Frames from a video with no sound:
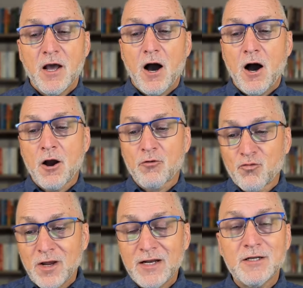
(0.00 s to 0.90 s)
are
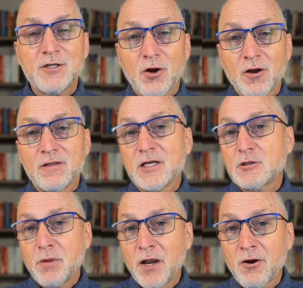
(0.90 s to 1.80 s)
written during this
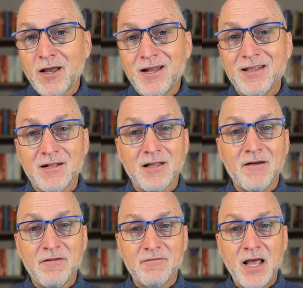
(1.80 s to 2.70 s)
period in the
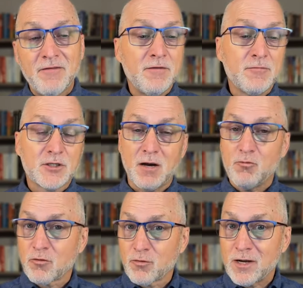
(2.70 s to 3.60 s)
life of David. Some
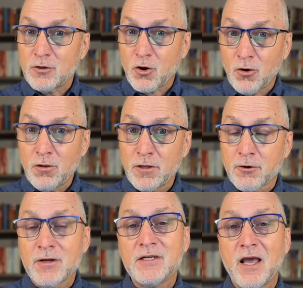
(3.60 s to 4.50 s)
were written earlier
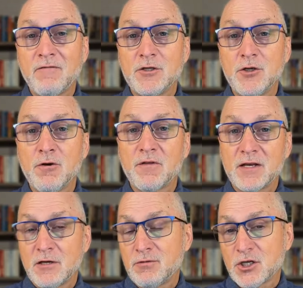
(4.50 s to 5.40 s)
in David's youth as
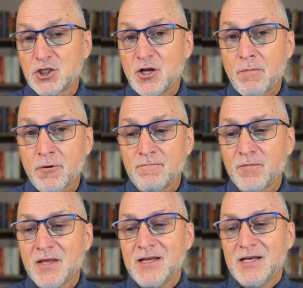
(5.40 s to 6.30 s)
he was a shepherd.
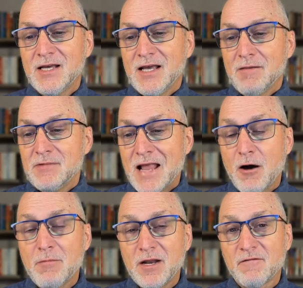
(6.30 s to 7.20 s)
Now
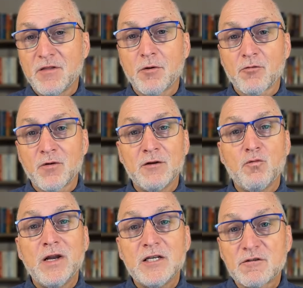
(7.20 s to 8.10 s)
many of them are written
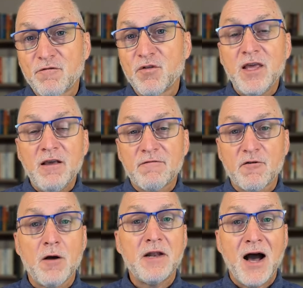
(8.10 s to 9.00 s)
when he's fleeing
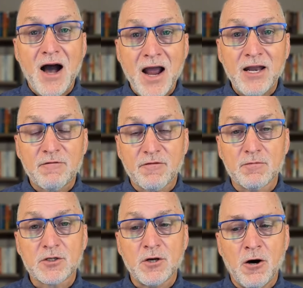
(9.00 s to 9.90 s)
from and hiding from
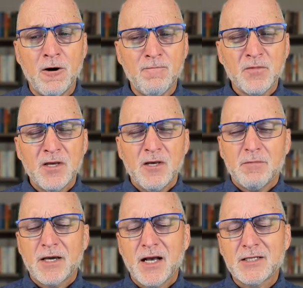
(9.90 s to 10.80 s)
Saul,
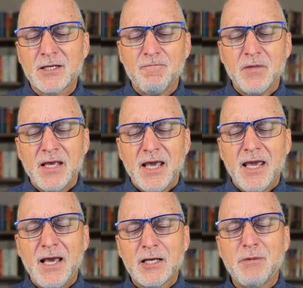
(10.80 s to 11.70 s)
because
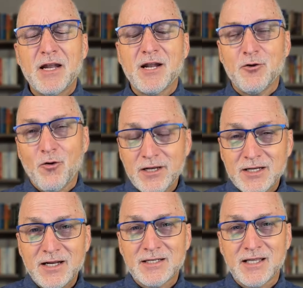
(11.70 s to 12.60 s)
he has been
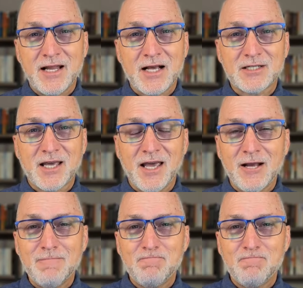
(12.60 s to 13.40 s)
anointed as the next king,